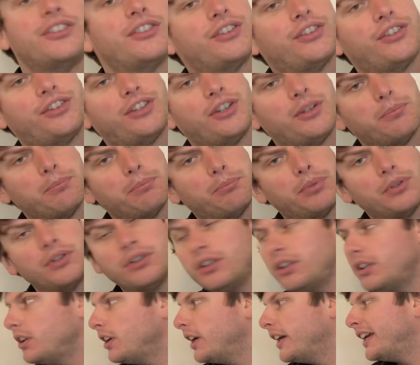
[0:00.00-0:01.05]

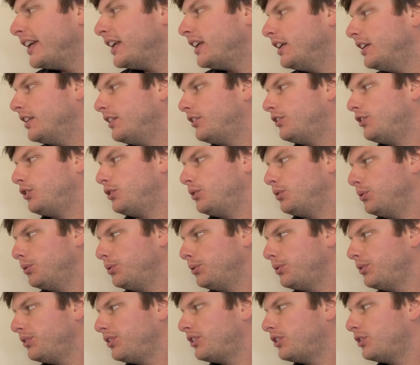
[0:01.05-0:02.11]
simple is
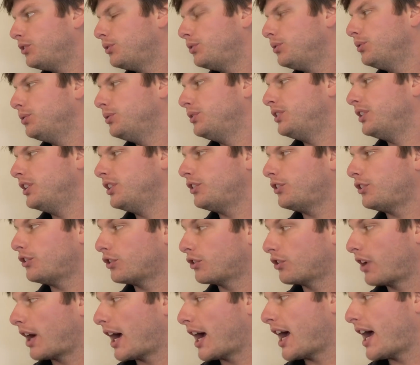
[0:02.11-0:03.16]
used to
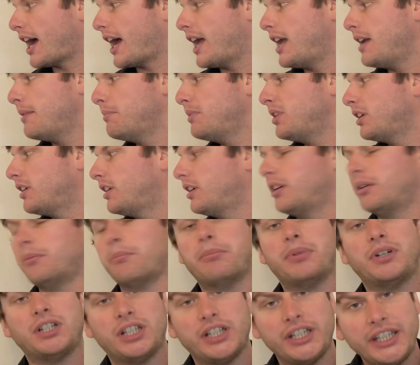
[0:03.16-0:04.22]
describe
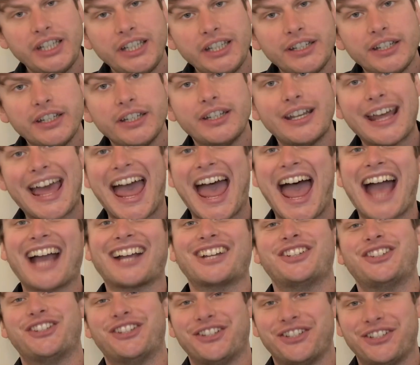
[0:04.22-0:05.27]
completed
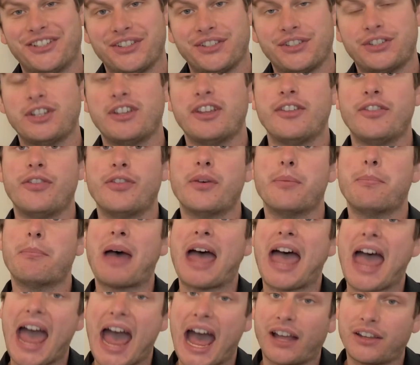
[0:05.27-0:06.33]
actions in the
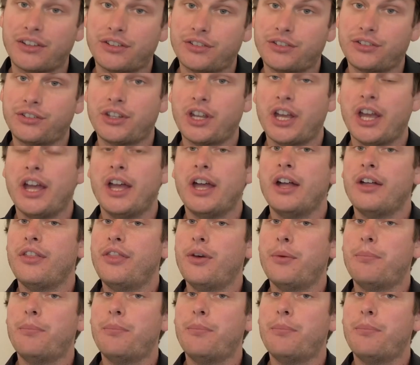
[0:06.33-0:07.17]
past. The